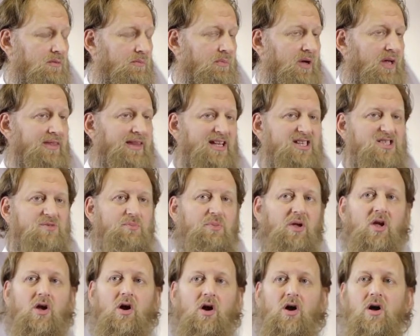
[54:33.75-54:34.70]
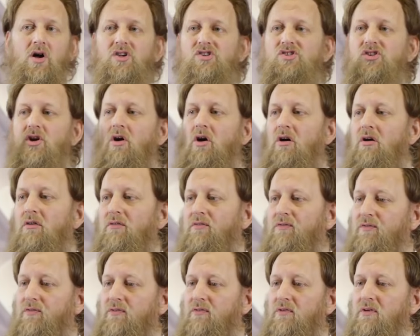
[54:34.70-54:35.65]
but that's because
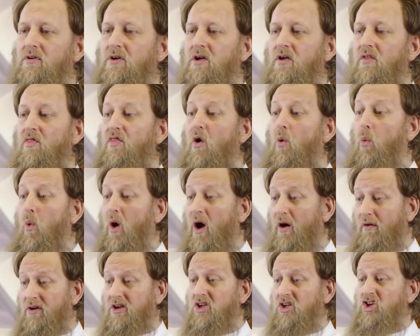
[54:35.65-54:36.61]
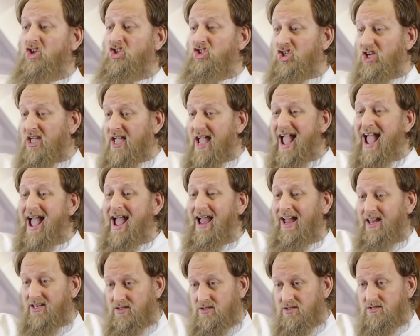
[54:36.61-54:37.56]
of the worry she
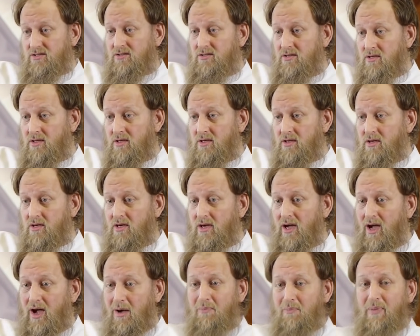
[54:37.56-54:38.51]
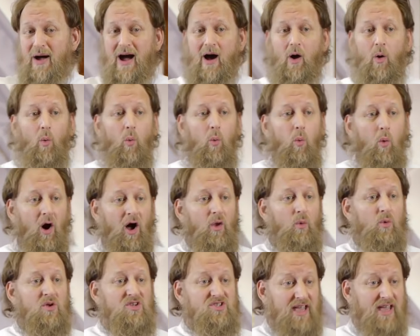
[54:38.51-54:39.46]
had about
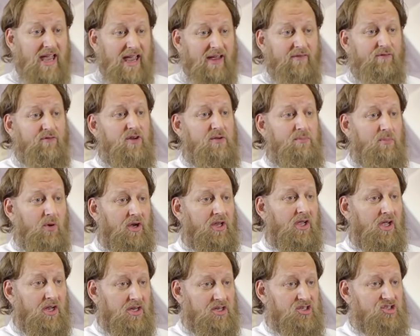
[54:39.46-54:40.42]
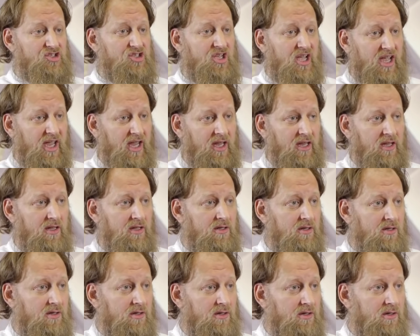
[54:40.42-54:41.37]
what was everybody going to say,
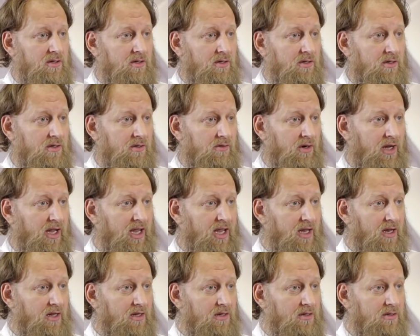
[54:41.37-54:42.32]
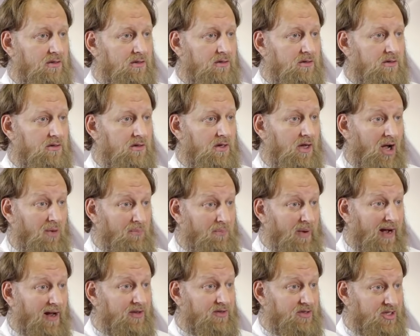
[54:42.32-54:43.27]
right,
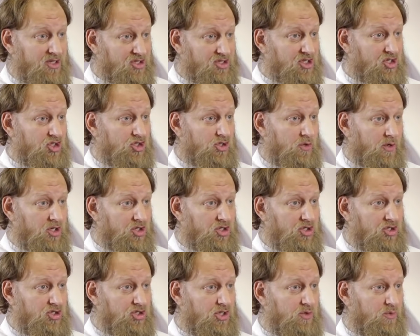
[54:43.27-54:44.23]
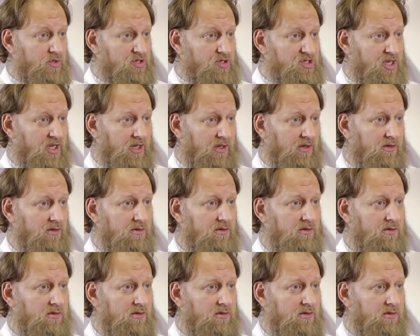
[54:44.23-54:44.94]
about the situation she was in.